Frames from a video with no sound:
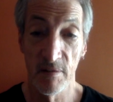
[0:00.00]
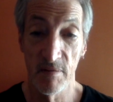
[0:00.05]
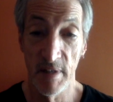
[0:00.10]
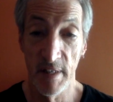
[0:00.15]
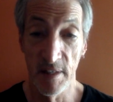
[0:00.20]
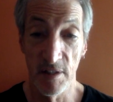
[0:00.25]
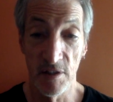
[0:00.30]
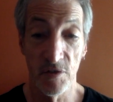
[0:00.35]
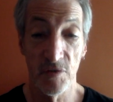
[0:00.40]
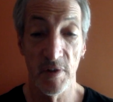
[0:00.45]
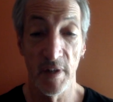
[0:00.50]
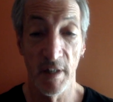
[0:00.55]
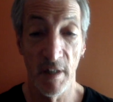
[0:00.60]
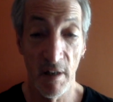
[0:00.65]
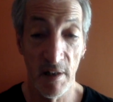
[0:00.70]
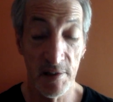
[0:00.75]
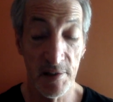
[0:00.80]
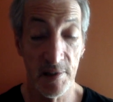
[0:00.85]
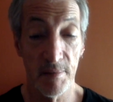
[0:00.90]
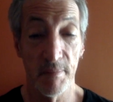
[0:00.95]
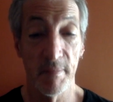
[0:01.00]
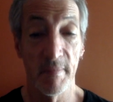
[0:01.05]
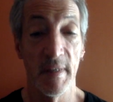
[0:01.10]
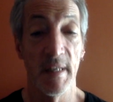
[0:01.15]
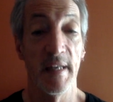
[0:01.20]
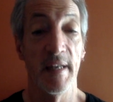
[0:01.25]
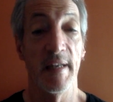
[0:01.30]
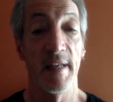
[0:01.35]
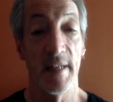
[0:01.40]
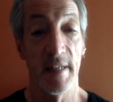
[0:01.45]
industry custom
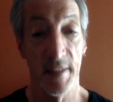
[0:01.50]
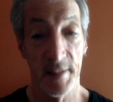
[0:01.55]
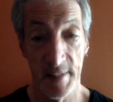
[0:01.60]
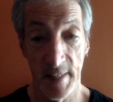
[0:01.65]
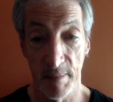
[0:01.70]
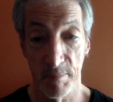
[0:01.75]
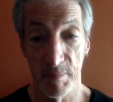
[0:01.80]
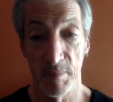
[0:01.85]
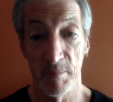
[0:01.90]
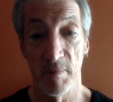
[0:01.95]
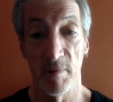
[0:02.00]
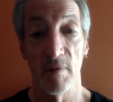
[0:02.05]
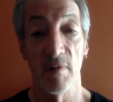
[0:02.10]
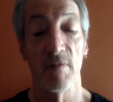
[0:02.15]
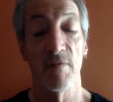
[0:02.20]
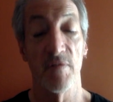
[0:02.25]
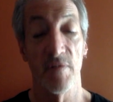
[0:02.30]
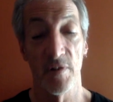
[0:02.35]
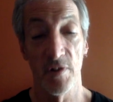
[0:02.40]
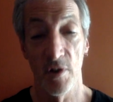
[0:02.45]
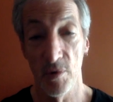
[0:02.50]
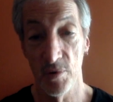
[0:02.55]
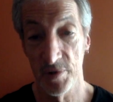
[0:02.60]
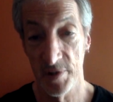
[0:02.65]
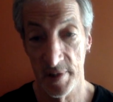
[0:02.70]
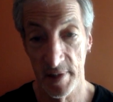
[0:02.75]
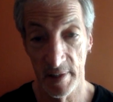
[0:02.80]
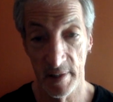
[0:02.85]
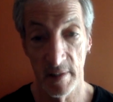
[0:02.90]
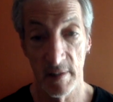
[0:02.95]
and acceptable for
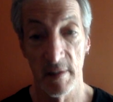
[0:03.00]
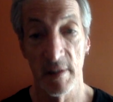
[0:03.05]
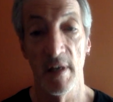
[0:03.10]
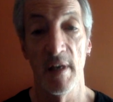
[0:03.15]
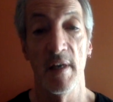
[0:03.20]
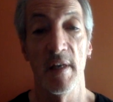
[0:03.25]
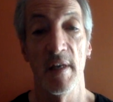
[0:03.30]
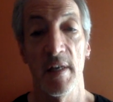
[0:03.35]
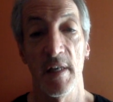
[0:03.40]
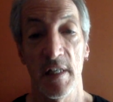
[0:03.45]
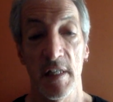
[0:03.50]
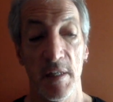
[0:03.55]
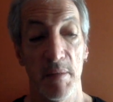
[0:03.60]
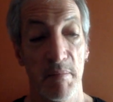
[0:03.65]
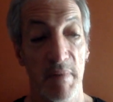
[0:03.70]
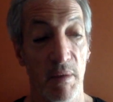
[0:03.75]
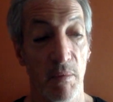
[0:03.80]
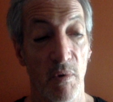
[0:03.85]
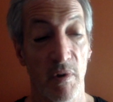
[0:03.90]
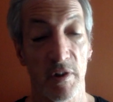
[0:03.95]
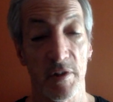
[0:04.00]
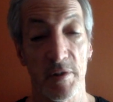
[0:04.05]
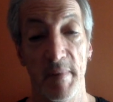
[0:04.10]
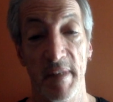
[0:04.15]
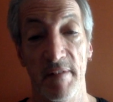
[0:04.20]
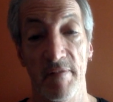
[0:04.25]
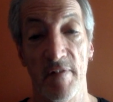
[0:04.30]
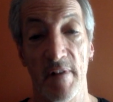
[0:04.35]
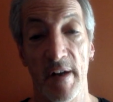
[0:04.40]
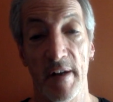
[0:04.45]
those things to be works
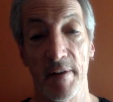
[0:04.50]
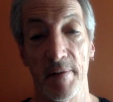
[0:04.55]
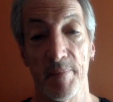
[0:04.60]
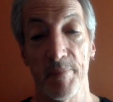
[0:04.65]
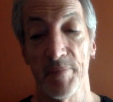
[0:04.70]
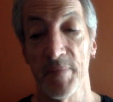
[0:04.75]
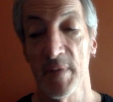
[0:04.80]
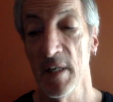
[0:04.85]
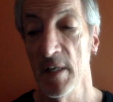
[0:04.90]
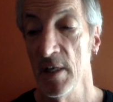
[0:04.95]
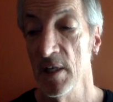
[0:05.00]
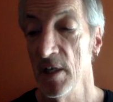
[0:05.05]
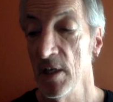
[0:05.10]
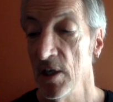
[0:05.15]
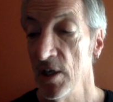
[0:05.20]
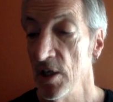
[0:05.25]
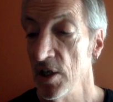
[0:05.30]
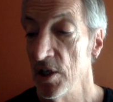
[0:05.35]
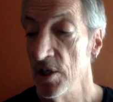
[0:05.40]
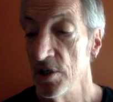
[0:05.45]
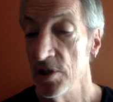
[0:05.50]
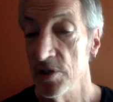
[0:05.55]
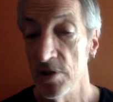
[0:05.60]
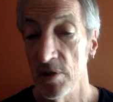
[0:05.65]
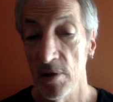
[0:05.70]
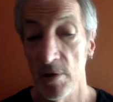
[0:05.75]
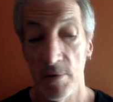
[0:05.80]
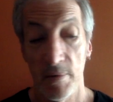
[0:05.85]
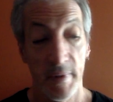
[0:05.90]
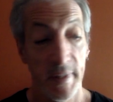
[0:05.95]
made for hire.
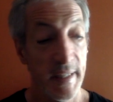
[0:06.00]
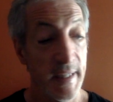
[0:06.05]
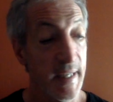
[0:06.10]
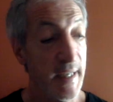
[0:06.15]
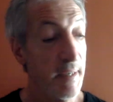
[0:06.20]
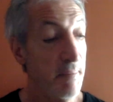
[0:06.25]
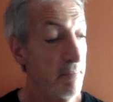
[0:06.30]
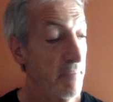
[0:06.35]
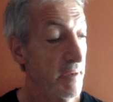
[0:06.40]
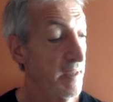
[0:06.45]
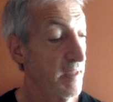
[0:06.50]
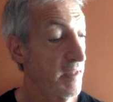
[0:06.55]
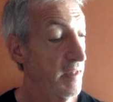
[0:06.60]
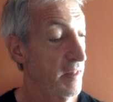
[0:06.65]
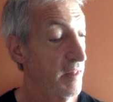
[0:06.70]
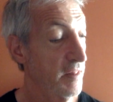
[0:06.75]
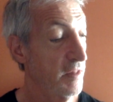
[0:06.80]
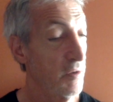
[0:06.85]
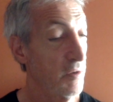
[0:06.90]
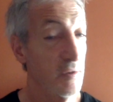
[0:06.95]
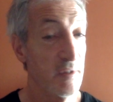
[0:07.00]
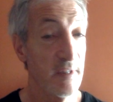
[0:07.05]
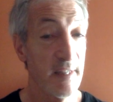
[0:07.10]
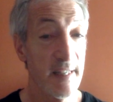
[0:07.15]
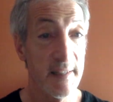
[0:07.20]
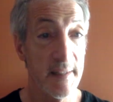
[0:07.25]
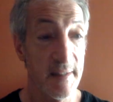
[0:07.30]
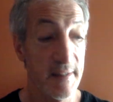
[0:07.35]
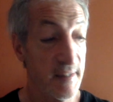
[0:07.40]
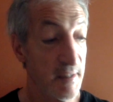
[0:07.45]
So keep those
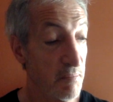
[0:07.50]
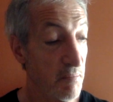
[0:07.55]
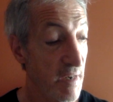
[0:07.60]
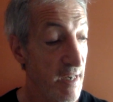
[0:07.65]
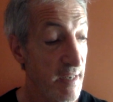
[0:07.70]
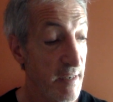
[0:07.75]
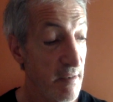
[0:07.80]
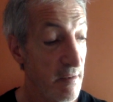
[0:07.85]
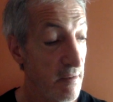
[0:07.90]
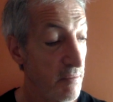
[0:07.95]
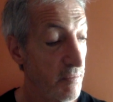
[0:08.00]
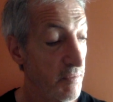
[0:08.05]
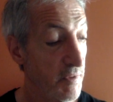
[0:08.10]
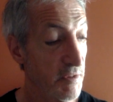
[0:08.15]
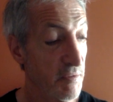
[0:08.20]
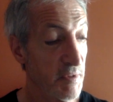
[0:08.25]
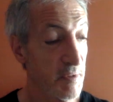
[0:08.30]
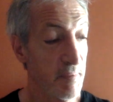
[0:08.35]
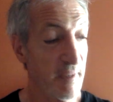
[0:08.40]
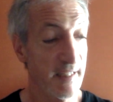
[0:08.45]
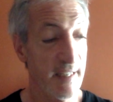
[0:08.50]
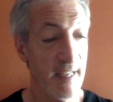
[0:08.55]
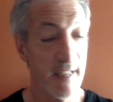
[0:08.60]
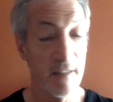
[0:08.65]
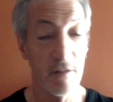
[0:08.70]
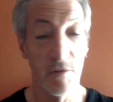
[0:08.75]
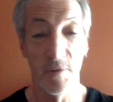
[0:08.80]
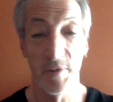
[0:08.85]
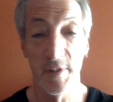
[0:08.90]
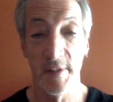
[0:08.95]
lessons in mind with respect to
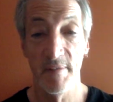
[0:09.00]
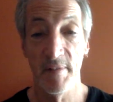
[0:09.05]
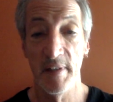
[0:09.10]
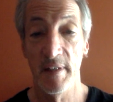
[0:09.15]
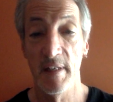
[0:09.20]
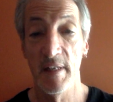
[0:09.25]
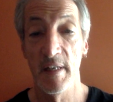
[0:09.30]
exclusivity.